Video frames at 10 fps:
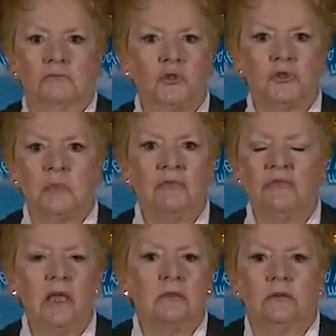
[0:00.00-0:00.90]
Just by
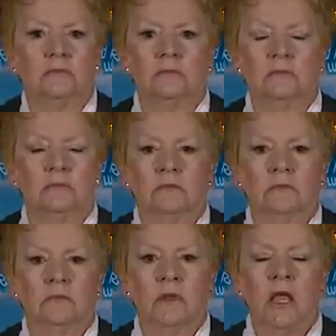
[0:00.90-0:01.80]
faith.
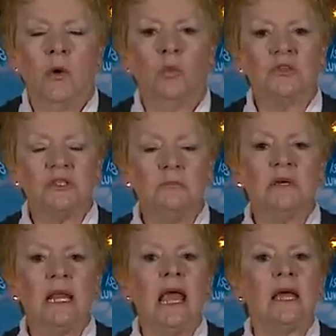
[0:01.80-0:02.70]
Well,
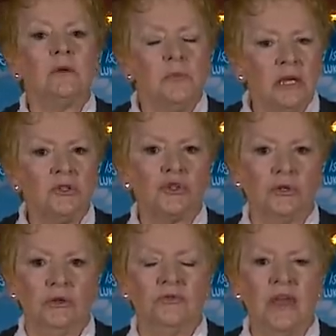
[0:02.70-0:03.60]
somebody had a
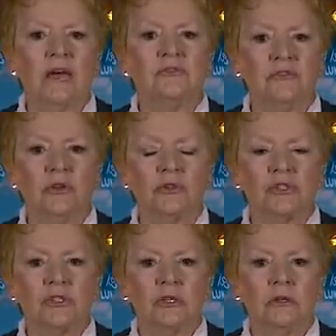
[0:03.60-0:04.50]
picture of that
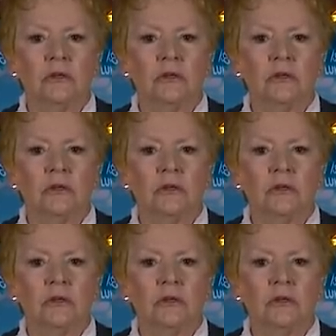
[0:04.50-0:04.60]
first.